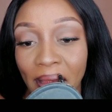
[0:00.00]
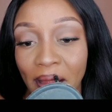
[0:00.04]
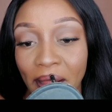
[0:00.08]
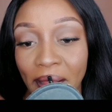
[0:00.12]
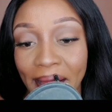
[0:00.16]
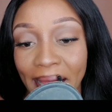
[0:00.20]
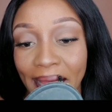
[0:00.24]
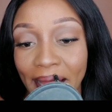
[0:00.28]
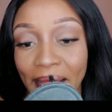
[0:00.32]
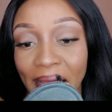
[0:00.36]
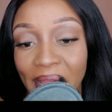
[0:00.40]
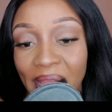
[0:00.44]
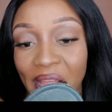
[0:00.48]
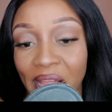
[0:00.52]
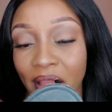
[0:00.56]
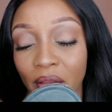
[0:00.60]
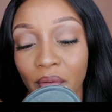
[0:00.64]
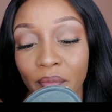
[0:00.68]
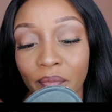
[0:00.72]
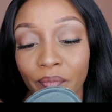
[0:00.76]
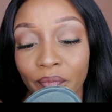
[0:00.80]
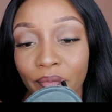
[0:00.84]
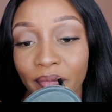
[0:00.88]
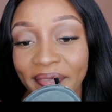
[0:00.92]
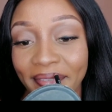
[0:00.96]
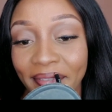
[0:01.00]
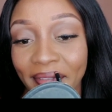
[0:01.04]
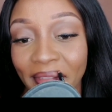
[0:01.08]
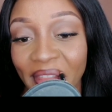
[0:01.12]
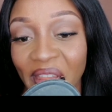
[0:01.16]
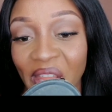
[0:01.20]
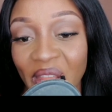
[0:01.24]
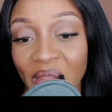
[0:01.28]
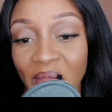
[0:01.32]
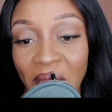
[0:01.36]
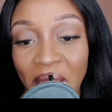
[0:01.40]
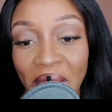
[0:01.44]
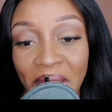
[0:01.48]
Next up, I took
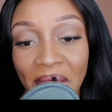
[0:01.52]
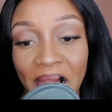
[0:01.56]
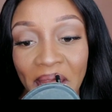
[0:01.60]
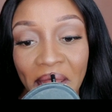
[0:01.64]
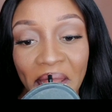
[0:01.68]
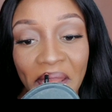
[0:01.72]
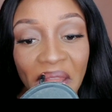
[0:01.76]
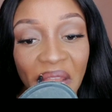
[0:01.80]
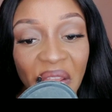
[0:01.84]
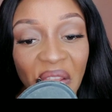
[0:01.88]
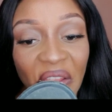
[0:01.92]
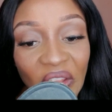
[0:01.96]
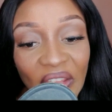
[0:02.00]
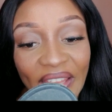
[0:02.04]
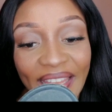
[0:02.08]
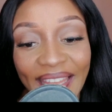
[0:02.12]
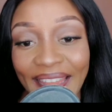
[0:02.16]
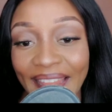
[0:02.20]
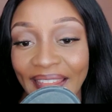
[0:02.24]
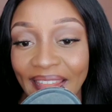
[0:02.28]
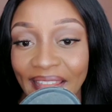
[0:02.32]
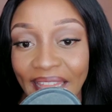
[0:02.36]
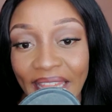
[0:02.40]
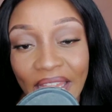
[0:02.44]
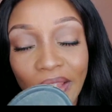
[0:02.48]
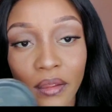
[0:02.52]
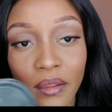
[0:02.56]
in a